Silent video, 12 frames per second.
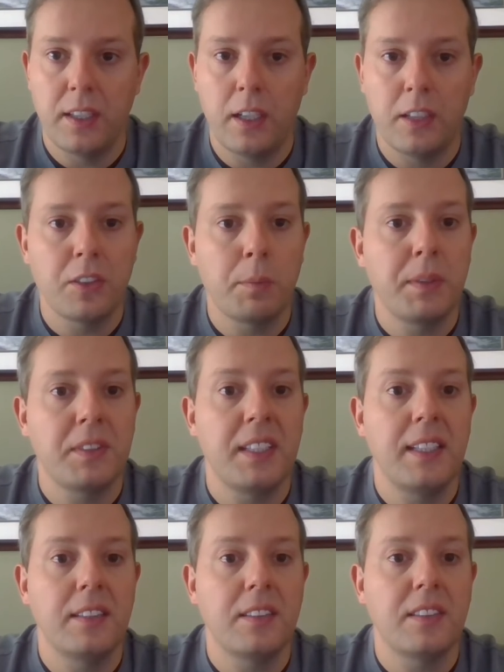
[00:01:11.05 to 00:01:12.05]
It also
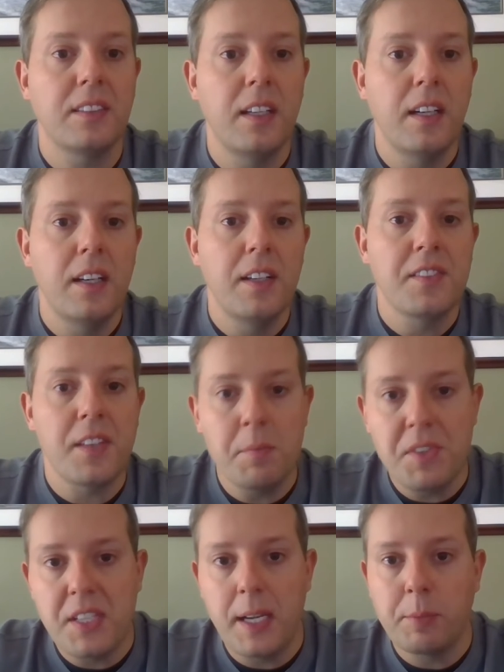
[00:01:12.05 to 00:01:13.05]
presents
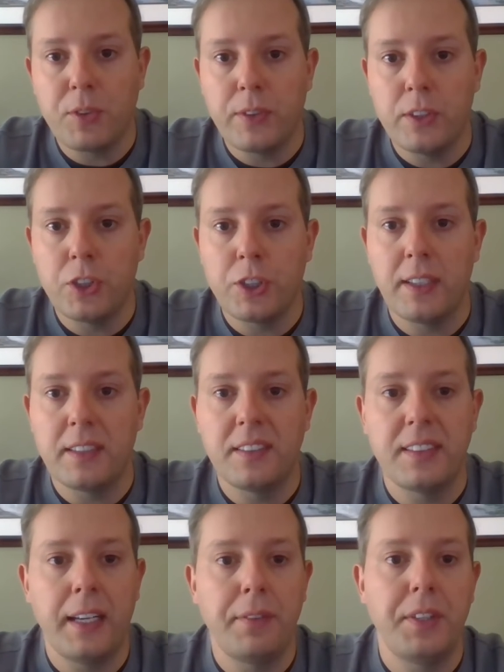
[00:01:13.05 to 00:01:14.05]
some steps for ensuring
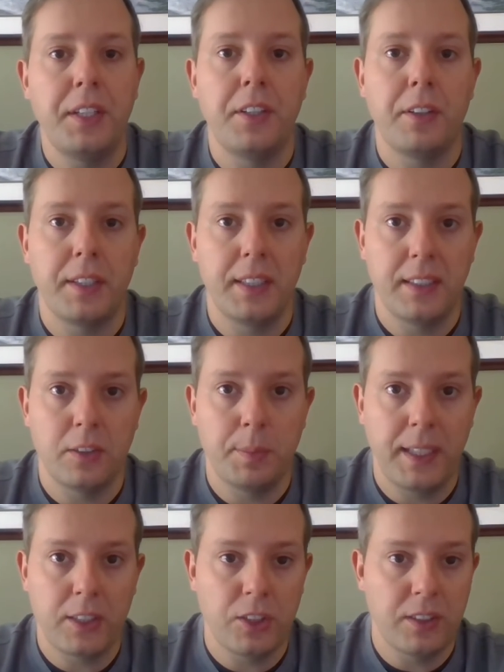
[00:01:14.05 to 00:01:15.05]
safety during the
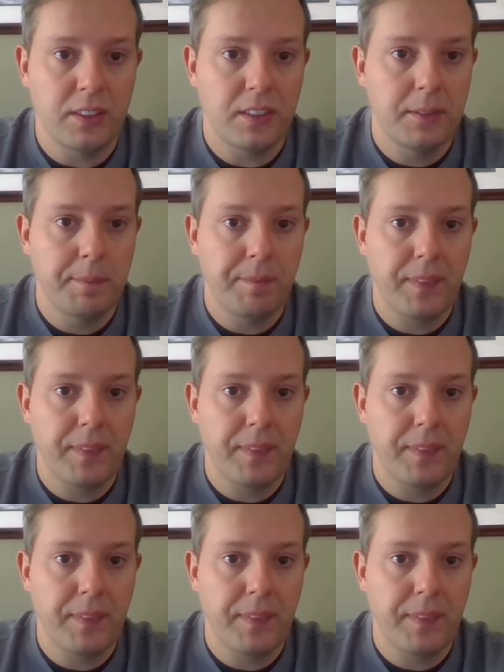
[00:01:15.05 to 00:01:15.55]
inspections.